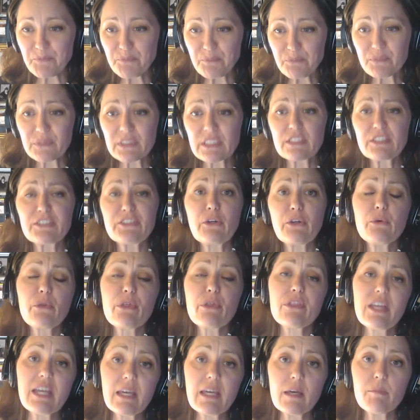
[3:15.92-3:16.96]
So
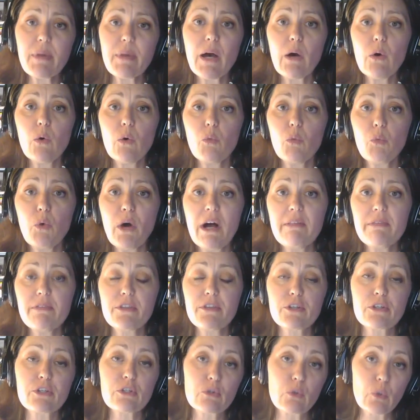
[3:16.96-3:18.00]
think about what the
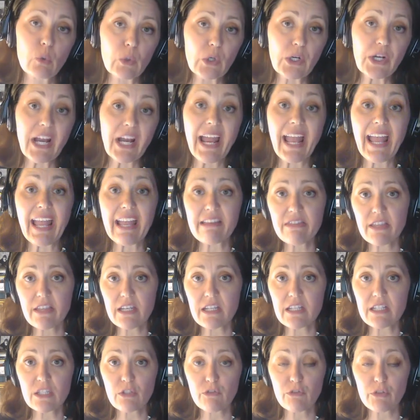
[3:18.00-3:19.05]
score and the
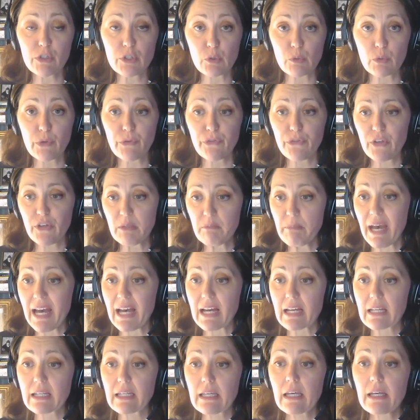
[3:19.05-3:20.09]
individual
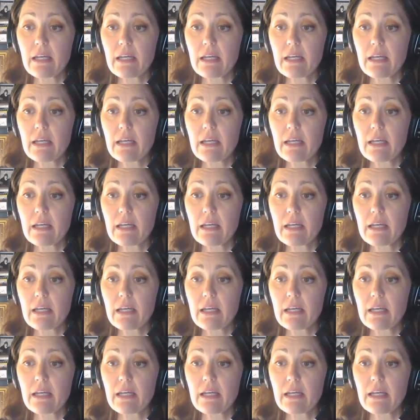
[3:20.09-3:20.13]
feedback